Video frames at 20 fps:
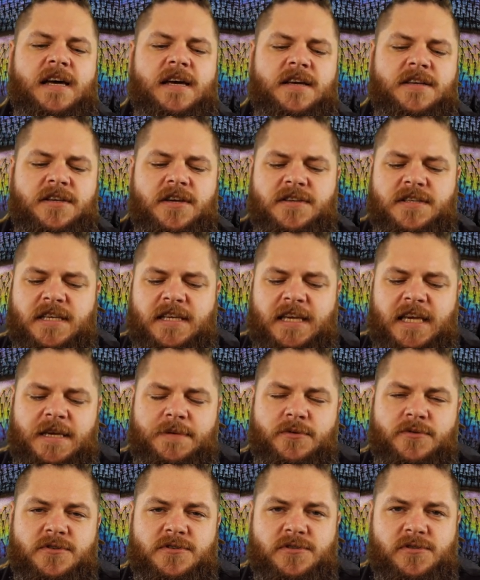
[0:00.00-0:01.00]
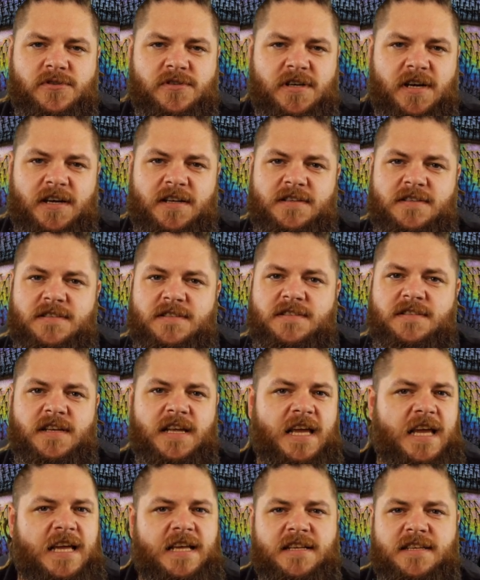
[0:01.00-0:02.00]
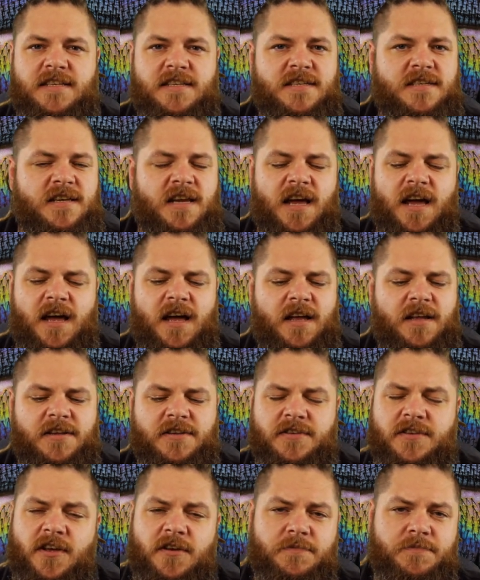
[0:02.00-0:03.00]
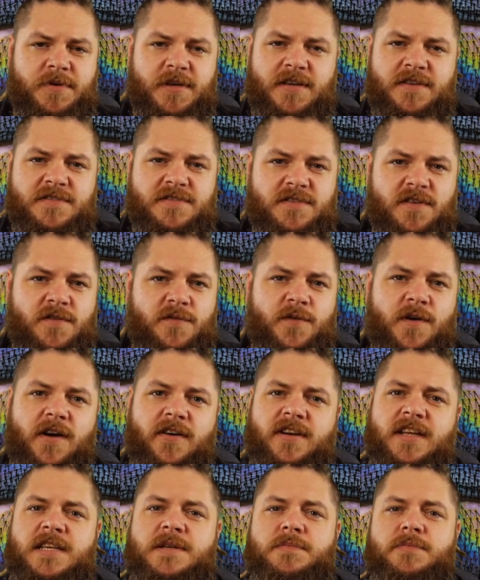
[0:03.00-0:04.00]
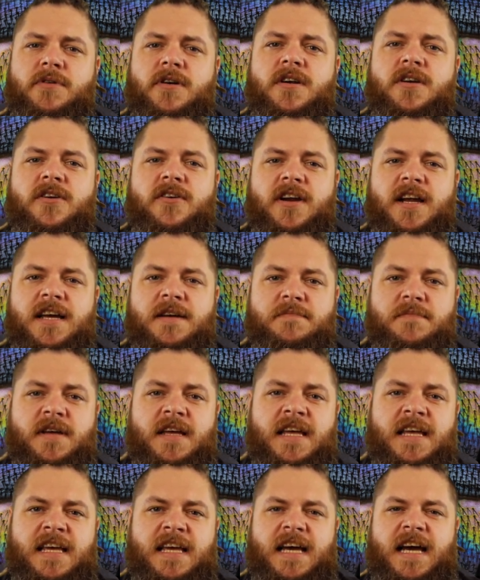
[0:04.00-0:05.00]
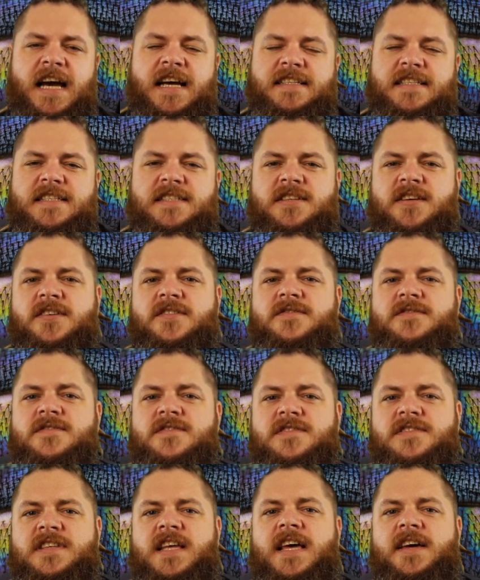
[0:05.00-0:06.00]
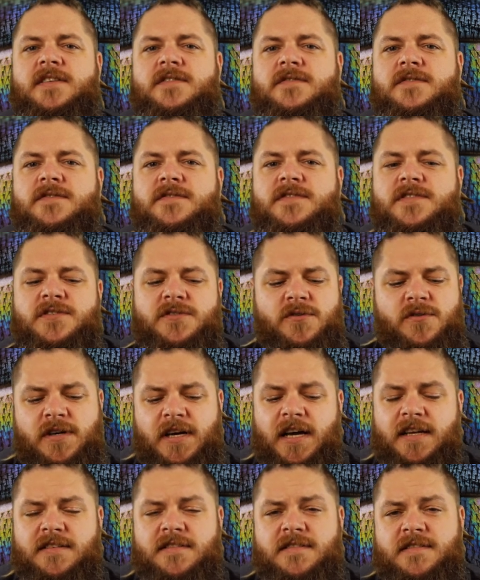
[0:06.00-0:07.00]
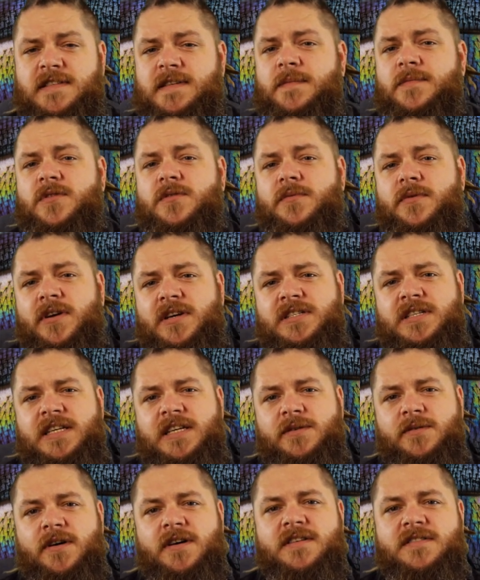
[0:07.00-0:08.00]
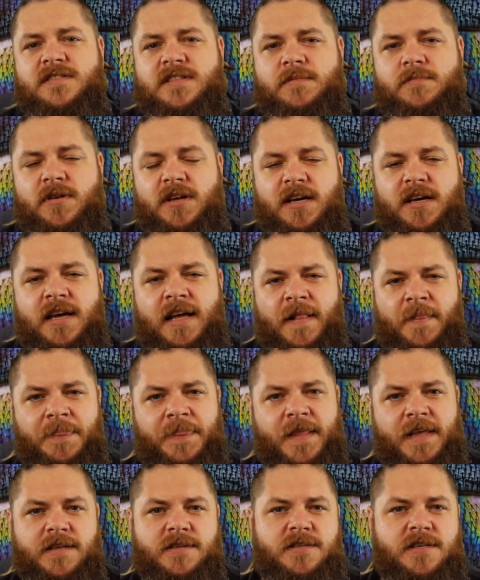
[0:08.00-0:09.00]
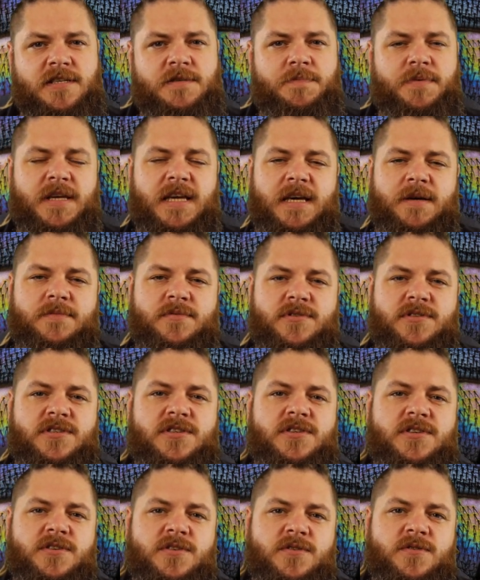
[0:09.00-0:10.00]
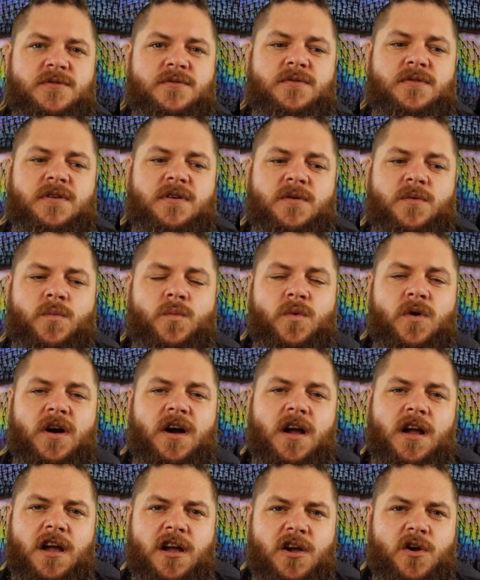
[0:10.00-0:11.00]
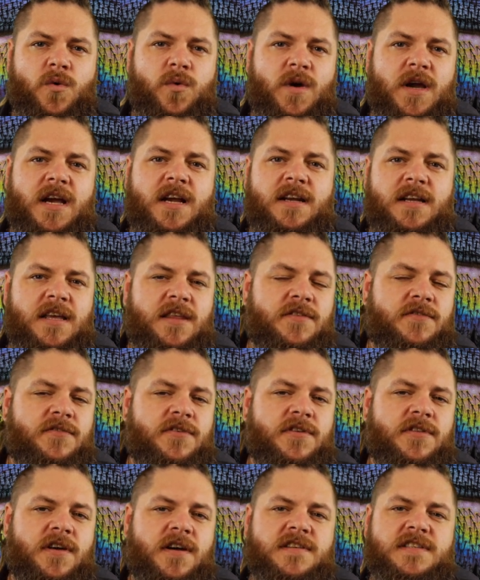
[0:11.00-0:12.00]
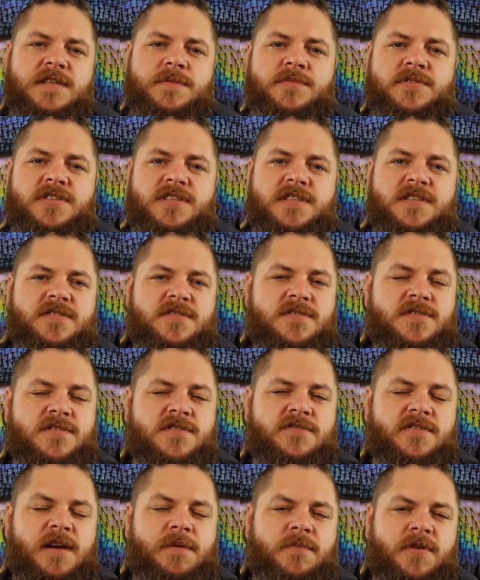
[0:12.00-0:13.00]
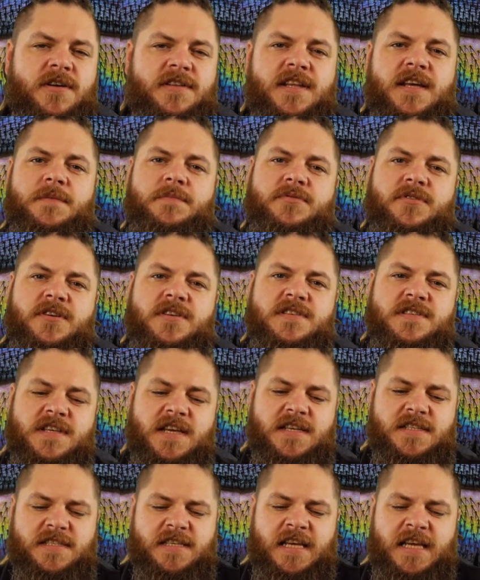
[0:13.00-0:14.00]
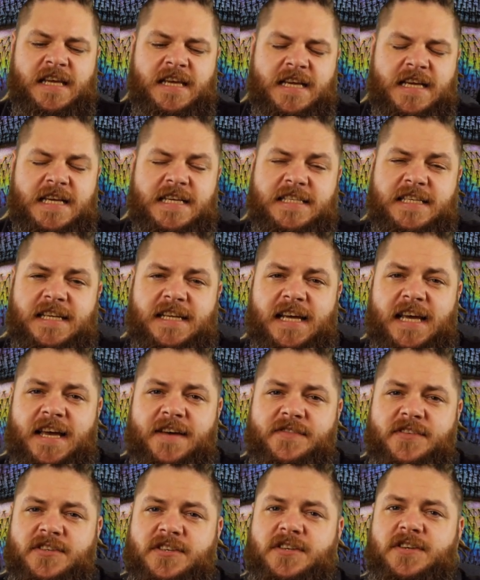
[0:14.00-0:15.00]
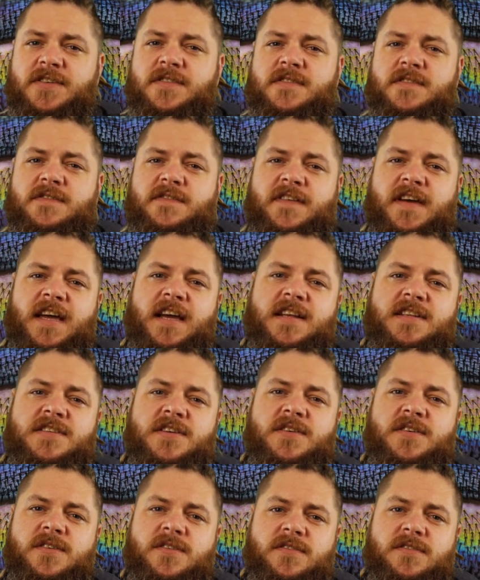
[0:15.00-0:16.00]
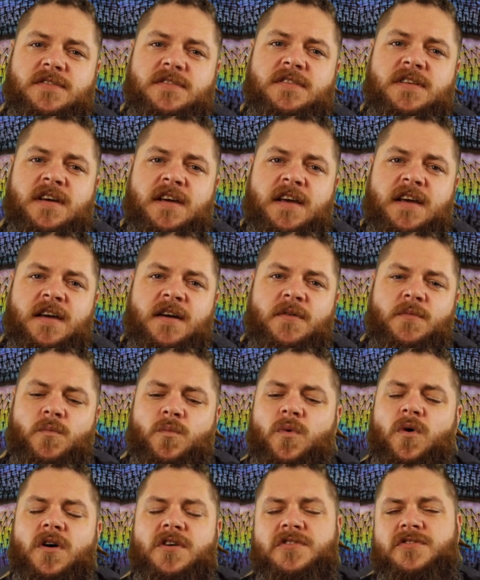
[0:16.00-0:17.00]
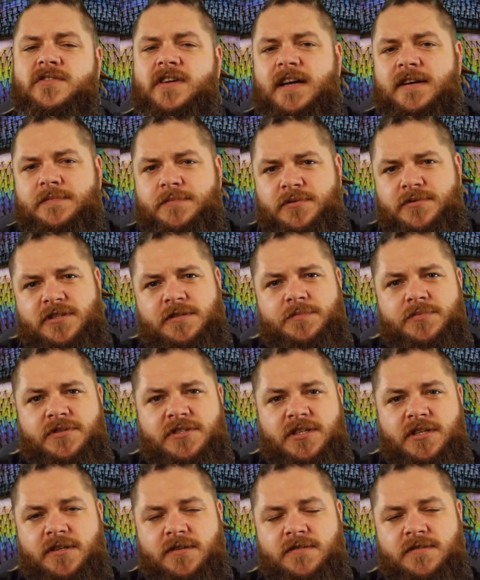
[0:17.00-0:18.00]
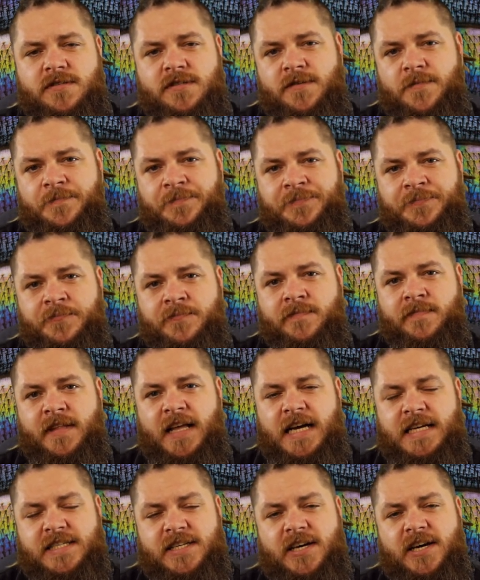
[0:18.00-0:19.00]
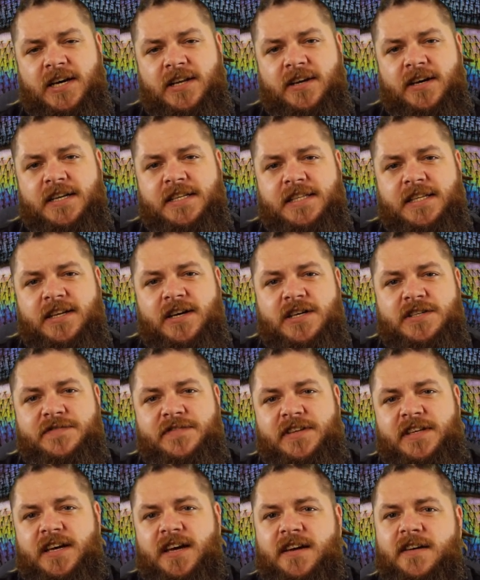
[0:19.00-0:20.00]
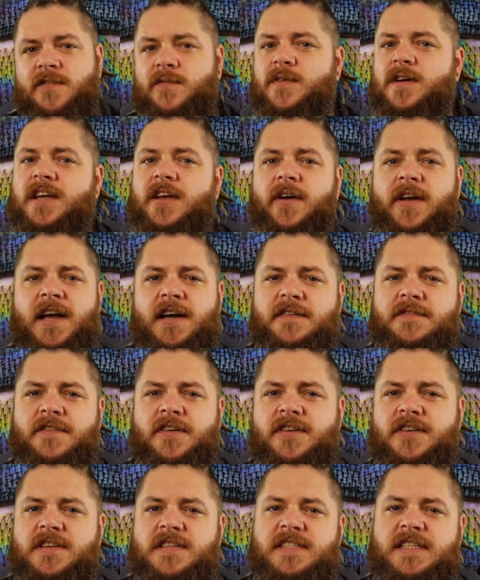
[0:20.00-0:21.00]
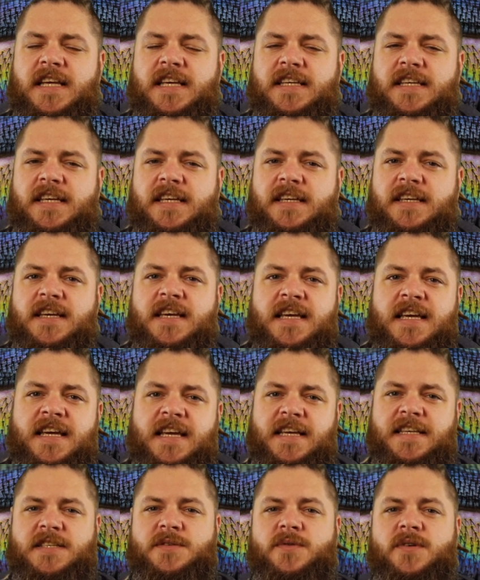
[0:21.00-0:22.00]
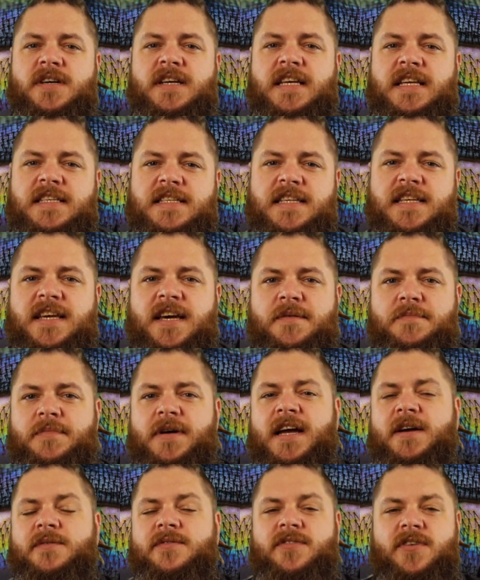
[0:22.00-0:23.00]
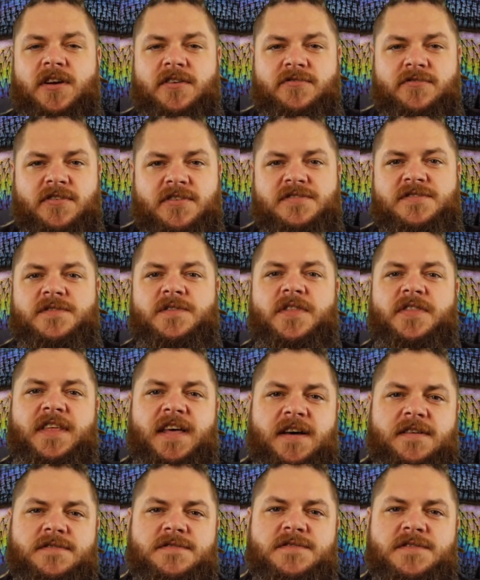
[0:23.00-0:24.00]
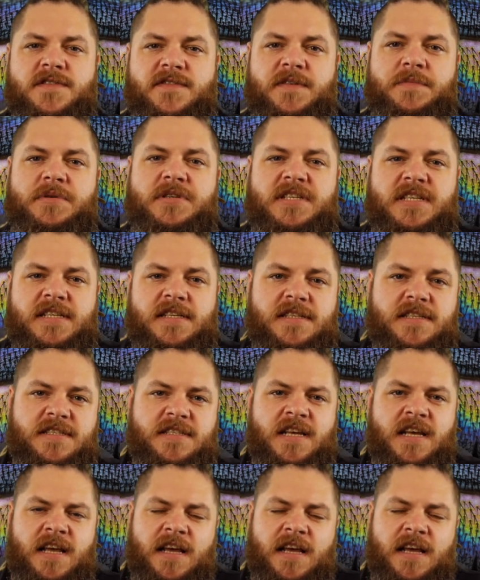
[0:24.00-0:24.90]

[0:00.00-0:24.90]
Using keyboard shortcuts, each bit of software on each program has its own set of shortcuts, and some of them are actually quite similar, and just being able to work quickly through those images and streamline that process is going to have a huge effect on what you're able to produce. As I highlighted in the last video, if we're going out focus stacking, it's quite easy to come back with hundreds or thousands of images.